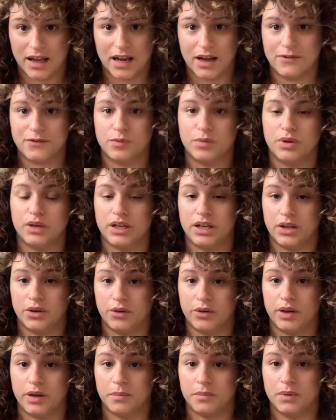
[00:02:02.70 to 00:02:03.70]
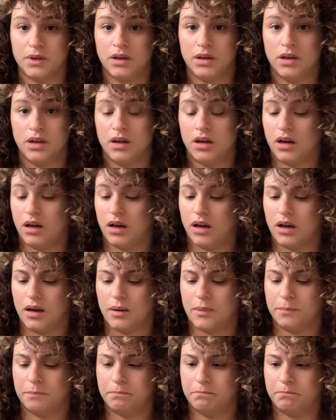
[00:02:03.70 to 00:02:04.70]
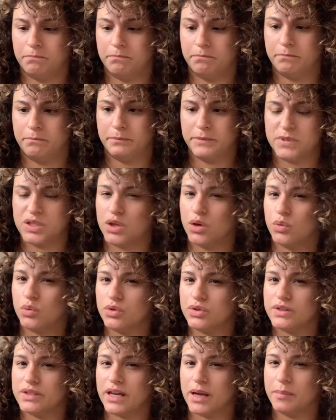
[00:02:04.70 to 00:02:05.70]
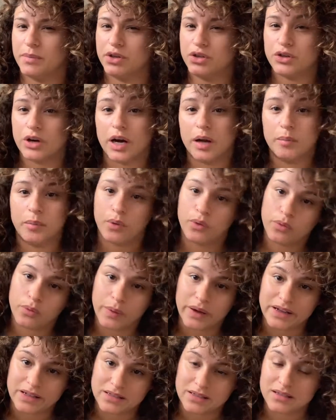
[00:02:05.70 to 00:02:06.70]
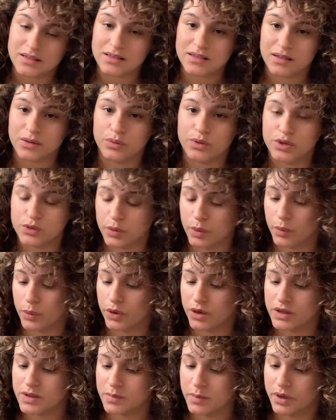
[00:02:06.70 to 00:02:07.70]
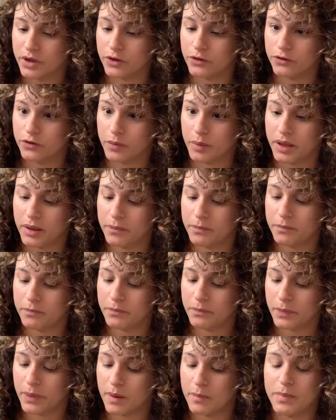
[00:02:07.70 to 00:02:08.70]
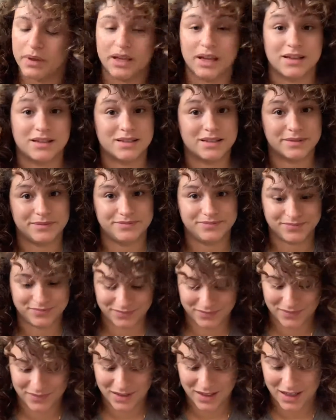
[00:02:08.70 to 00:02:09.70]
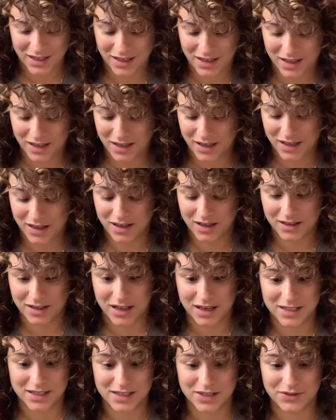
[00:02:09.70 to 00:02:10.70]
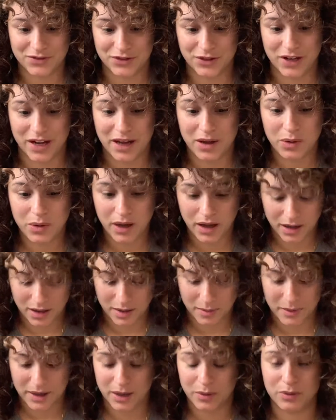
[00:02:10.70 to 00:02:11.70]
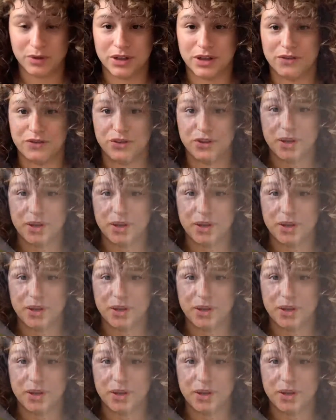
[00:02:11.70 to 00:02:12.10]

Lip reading: have to put any cream. So we'll see. I'm going to try it both ways and see which one works better for me. But yes, that is it for now. I will give you an